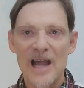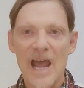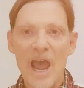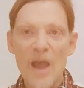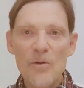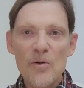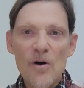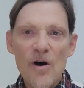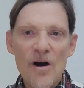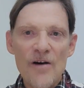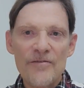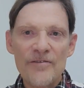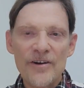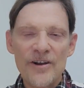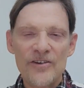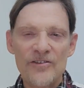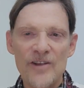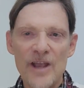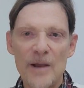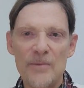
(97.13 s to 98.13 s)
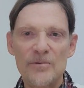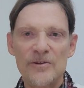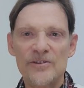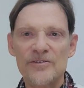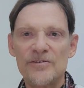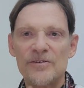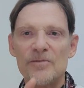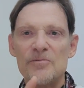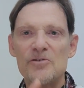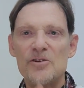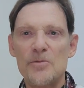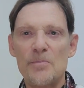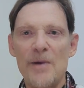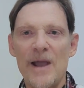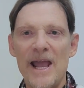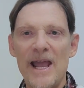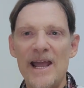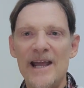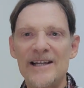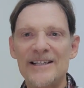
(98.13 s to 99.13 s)
I will offer examples from
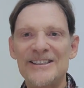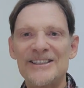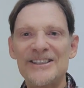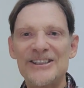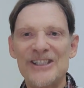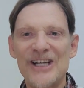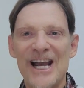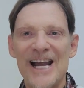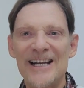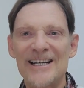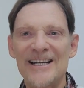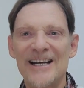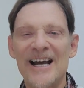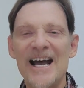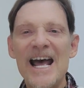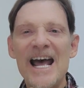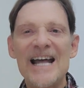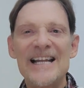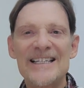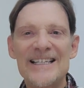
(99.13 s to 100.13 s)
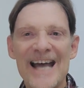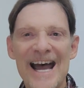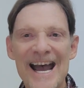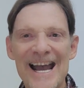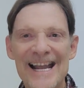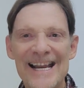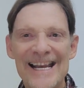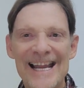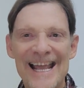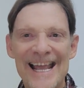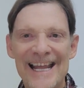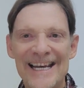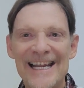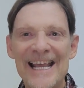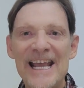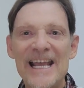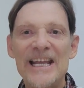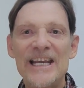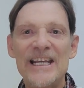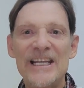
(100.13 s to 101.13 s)
Japan, China,
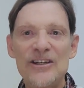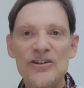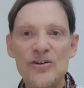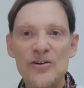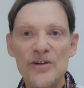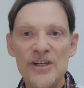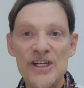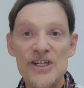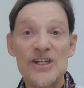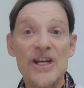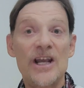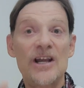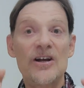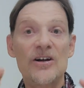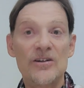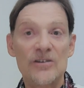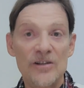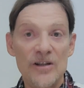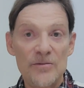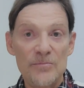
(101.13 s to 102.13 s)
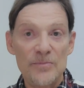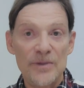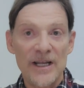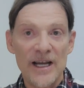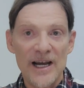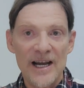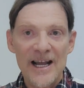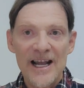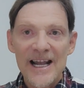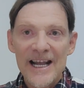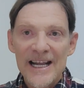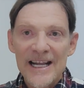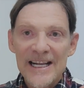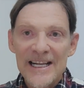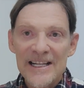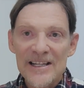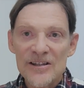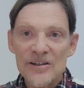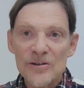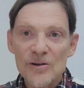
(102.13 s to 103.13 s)
Thailand, Indonesia, and Colombia
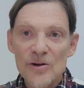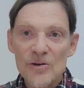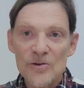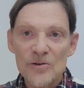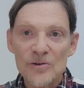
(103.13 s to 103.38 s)
in the local